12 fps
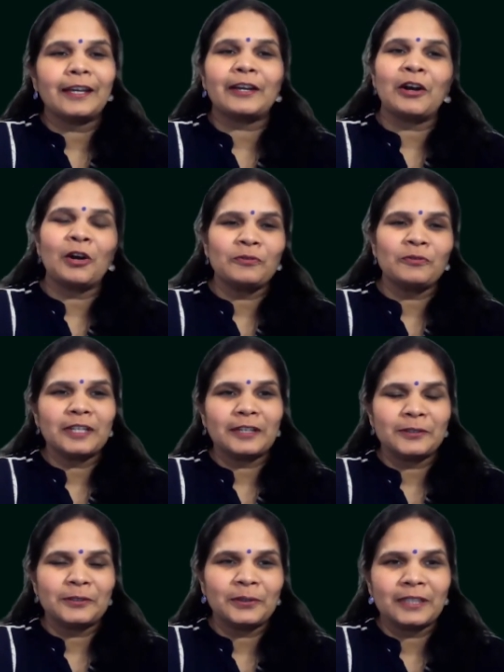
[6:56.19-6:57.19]
like how we
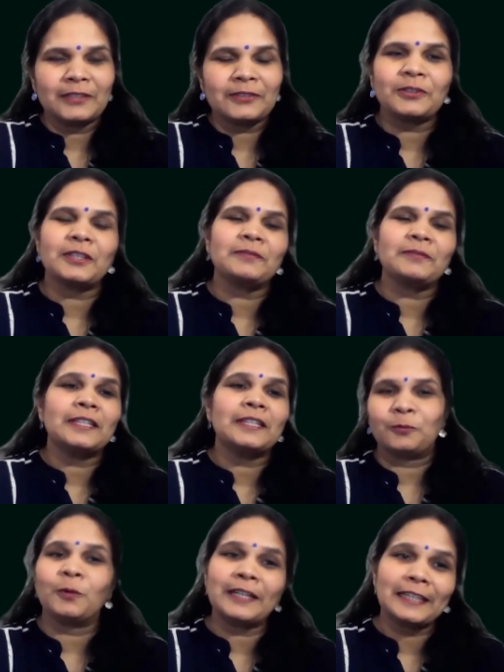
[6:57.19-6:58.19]
are doing, so that
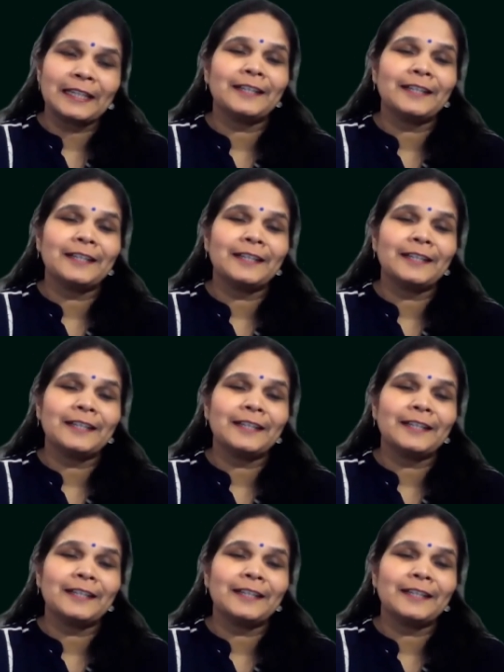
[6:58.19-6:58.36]
one